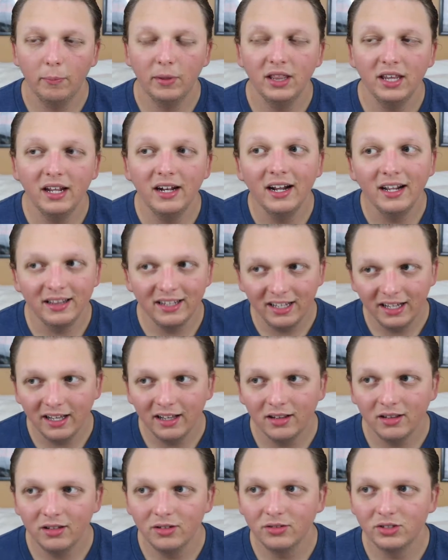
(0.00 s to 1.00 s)
But then at the
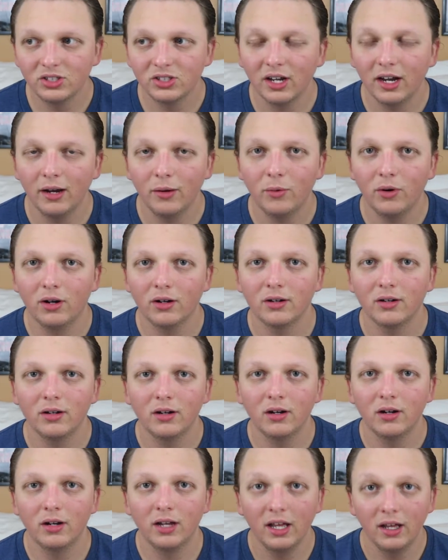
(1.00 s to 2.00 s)
end, Luke
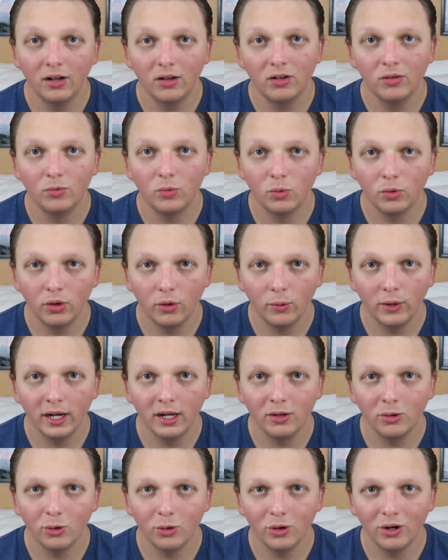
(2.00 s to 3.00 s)
Skywalker killed the
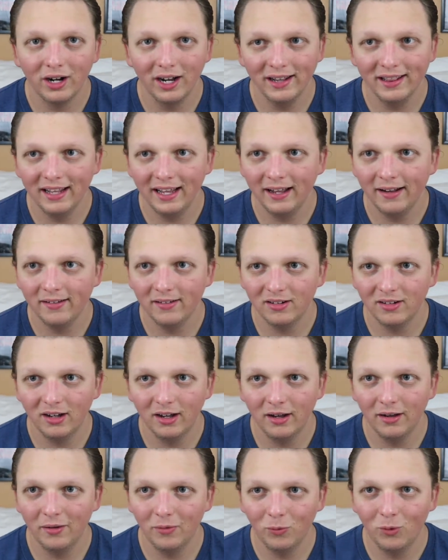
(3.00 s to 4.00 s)
Rancor, and that
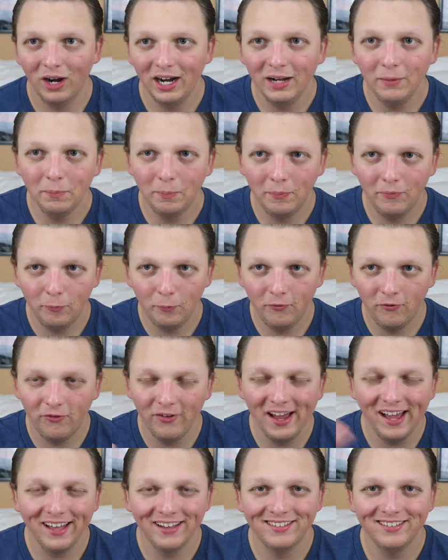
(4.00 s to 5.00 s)
white
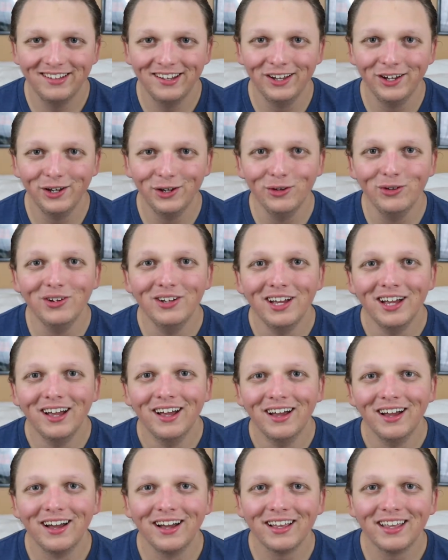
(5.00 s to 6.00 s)
fat dude
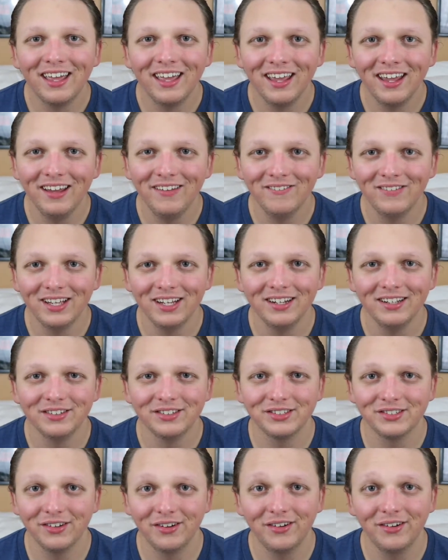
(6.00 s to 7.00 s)
came in
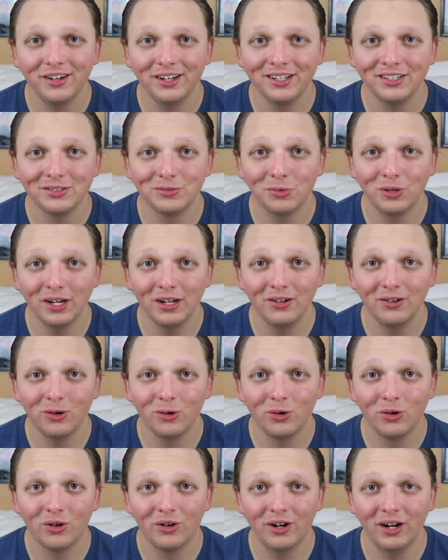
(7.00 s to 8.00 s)
and saw his
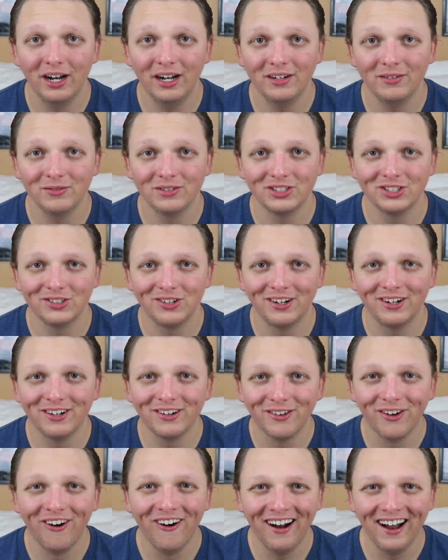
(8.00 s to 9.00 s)
Rancor and
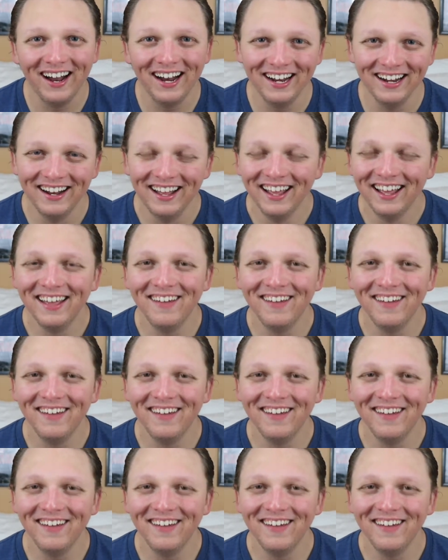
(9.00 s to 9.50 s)
started crying.